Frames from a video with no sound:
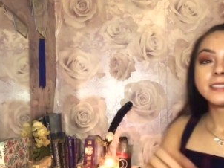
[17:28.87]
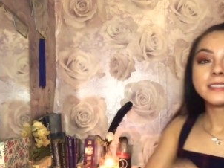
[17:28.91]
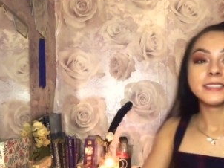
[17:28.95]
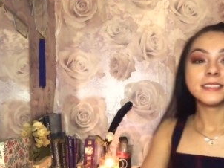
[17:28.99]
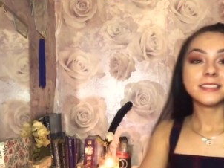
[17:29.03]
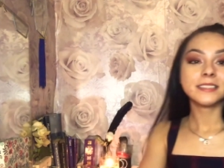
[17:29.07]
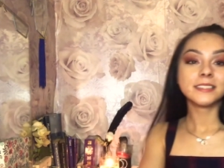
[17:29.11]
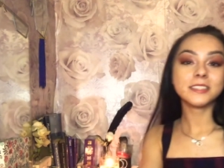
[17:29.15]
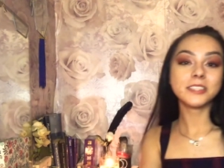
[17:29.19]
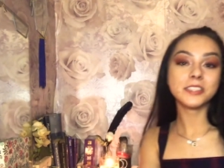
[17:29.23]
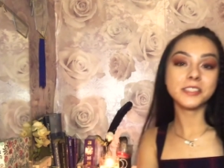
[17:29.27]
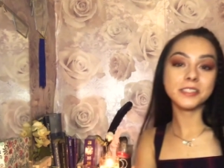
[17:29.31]

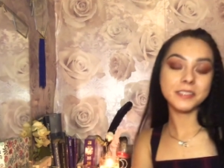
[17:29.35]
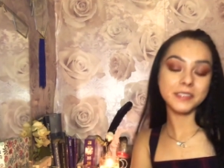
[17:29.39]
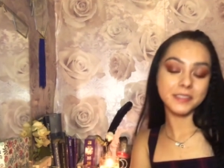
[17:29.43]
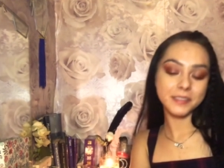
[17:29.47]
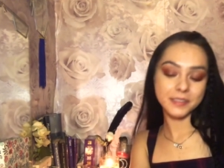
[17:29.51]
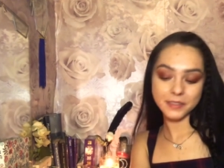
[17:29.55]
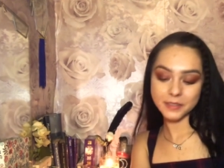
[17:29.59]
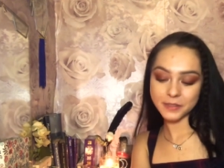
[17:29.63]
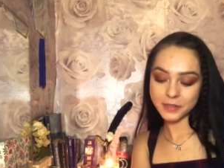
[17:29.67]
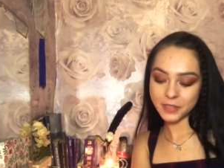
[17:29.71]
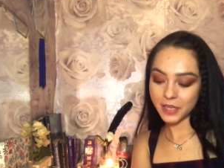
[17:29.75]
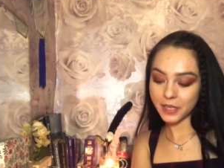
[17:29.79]
just
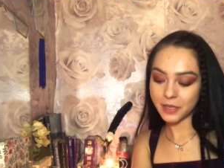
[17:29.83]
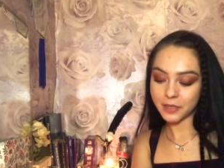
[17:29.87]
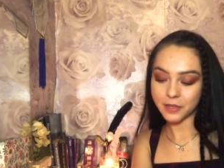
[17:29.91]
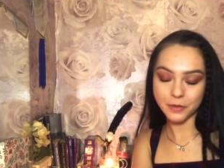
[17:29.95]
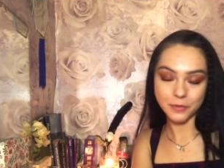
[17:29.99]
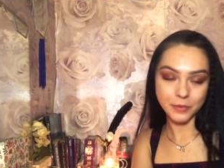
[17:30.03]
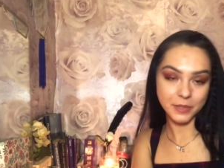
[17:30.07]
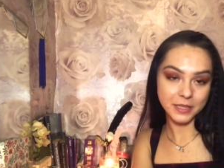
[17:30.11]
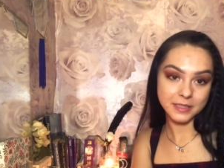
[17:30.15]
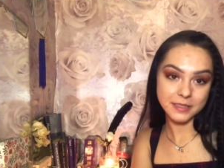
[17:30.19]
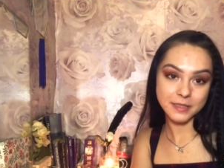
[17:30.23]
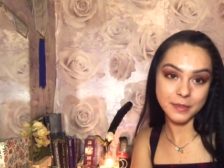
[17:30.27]
keep your
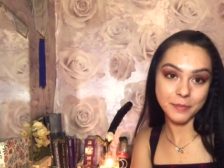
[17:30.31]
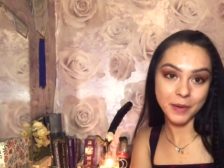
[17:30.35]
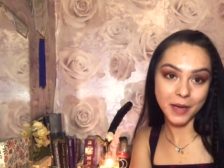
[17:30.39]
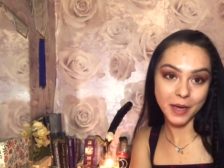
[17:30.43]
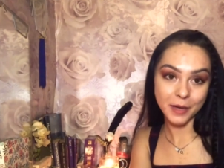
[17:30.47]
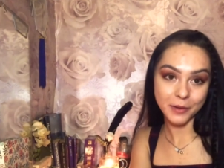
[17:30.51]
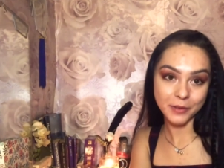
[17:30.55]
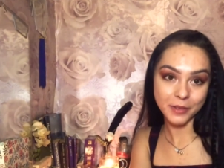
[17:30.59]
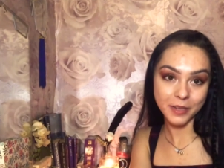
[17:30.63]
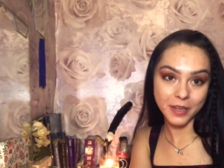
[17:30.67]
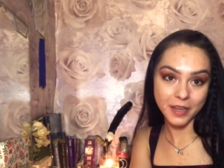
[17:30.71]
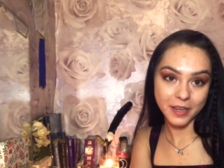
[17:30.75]
wits
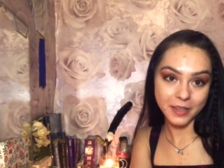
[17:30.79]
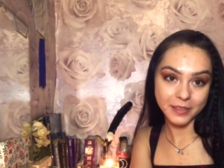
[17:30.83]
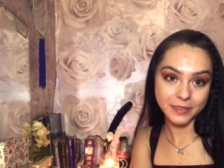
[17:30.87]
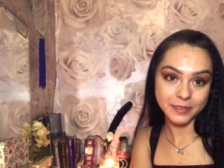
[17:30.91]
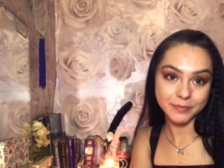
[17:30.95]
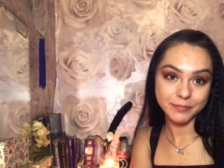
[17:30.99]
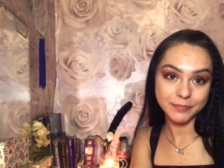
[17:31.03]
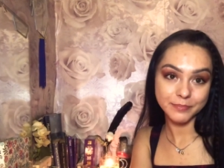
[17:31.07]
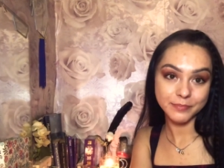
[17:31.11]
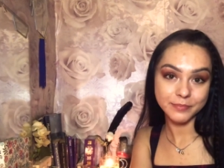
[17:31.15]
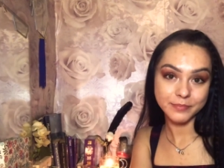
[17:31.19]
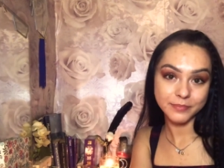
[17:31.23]
about you,
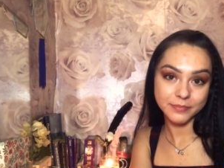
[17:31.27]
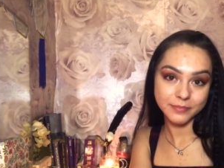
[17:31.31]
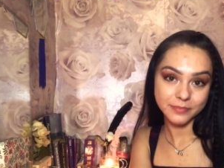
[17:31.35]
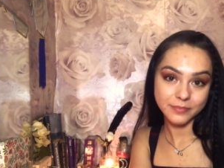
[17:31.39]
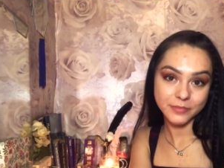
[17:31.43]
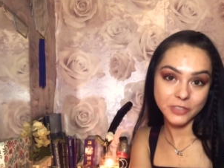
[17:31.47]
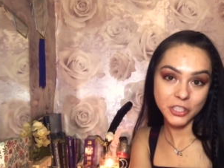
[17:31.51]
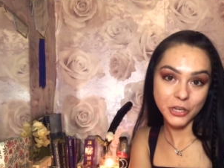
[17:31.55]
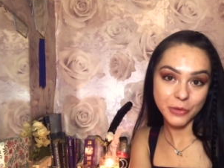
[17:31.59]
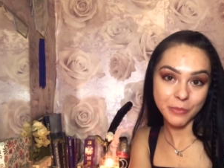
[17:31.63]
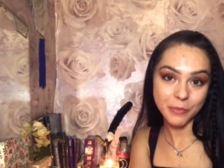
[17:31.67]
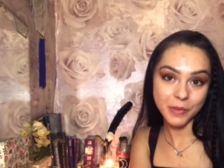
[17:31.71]

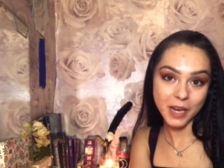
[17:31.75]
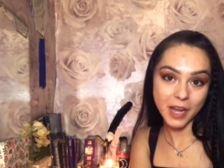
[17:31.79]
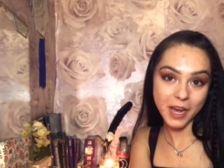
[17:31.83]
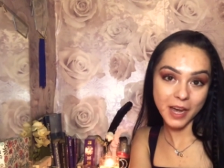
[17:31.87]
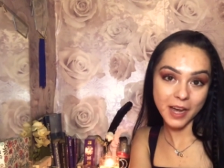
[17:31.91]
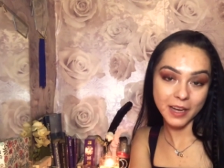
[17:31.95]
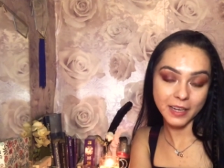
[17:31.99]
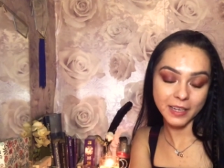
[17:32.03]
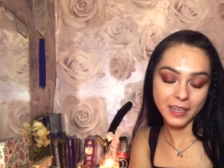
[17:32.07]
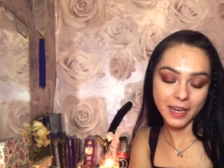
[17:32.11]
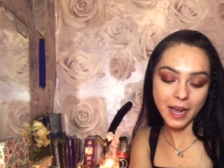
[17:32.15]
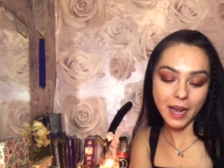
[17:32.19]

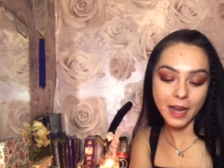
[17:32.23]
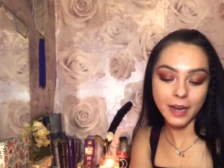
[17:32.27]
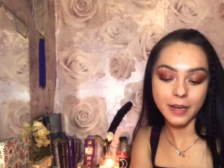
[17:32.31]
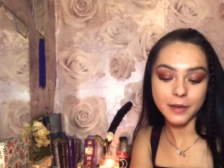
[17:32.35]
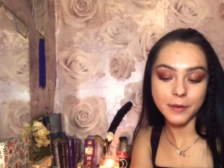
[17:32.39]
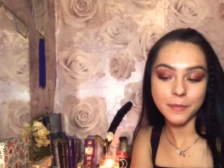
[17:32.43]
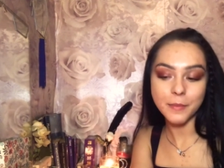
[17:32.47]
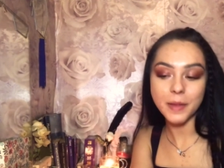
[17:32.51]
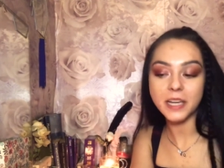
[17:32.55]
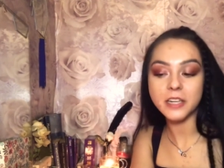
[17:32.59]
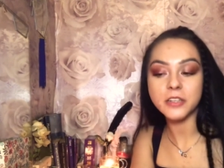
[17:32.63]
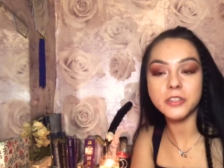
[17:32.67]
Gemini,
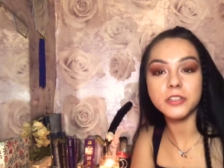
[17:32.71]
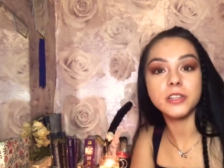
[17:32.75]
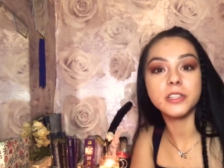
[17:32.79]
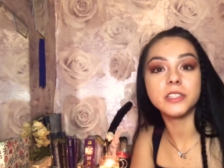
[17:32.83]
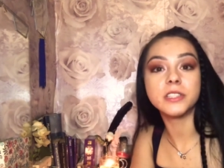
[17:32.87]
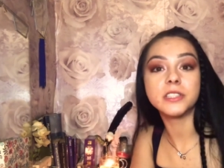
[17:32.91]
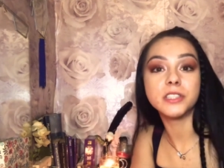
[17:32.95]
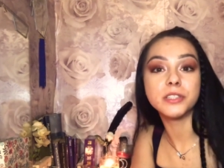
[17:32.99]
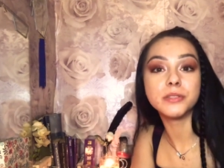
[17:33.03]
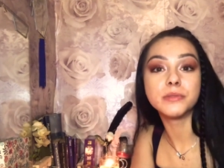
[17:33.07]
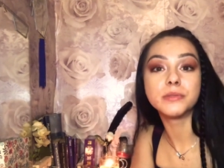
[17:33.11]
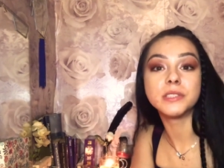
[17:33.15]
and make sure
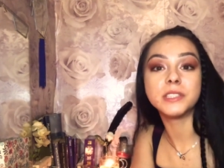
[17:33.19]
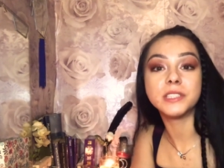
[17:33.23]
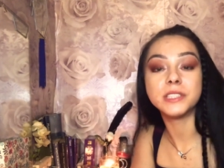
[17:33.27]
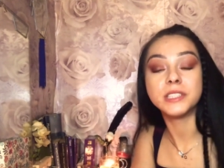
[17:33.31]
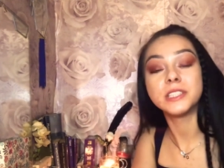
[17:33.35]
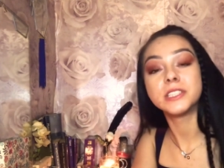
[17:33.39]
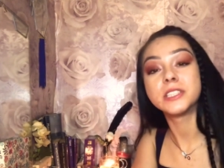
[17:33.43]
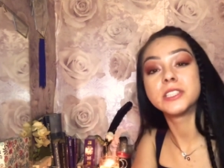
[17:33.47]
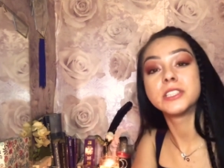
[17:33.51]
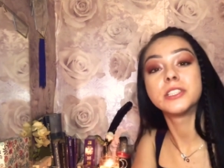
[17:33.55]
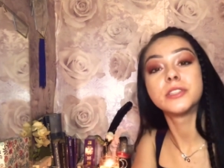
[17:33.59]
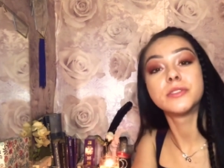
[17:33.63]
you do what you
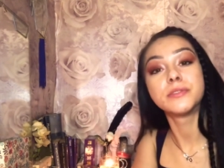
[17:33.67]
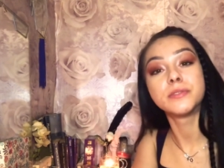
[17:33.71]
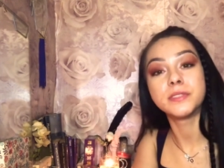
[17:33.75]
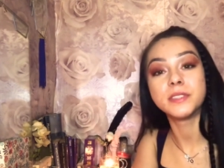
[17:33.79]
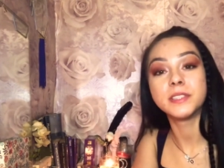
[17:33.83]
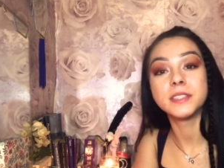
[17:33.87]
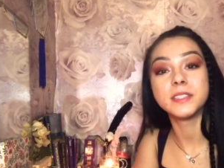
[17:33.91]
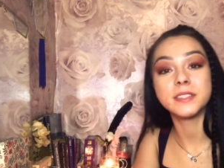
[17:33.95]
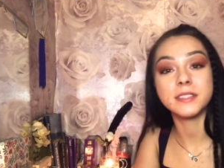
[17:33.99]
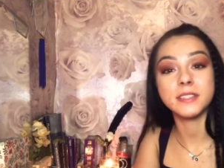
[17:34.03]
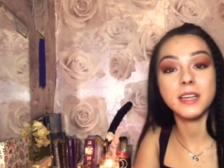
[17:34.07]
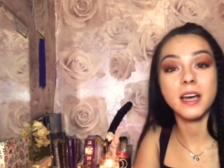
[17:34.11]
need to do for
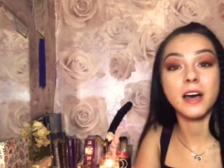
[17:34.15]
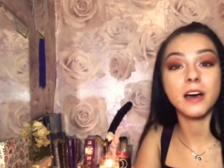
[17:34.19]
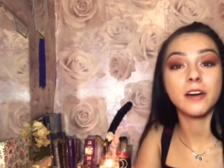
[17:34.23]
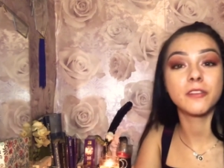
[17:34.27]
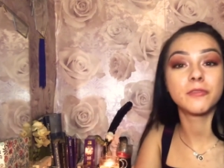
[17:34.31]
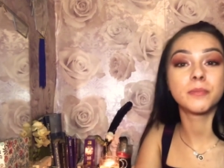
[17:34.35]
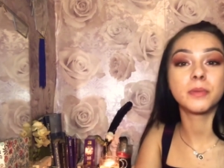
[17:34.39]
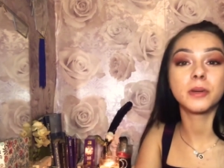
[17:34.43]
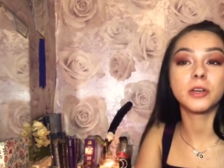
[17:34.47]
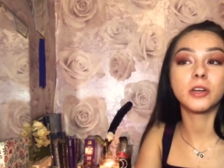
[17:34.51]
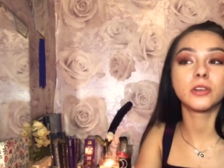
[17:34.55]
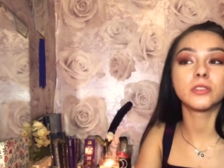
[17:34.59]
yourself,
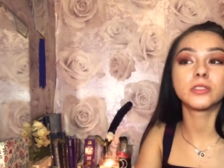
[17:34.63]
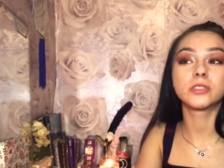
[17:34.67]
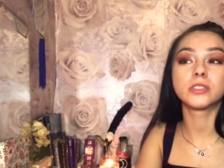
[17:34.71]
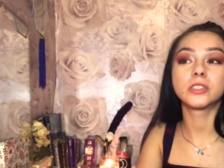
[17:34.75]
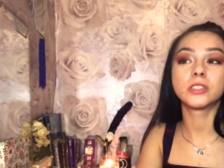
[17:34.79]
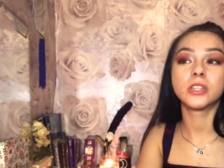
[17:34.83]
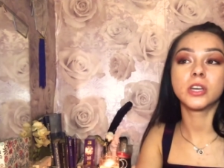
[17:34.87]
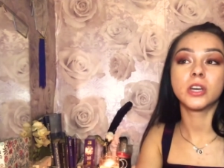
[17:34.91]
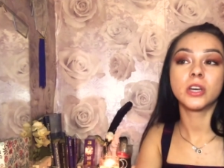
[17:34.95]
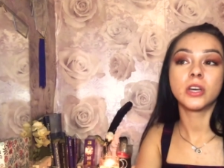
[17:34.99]
because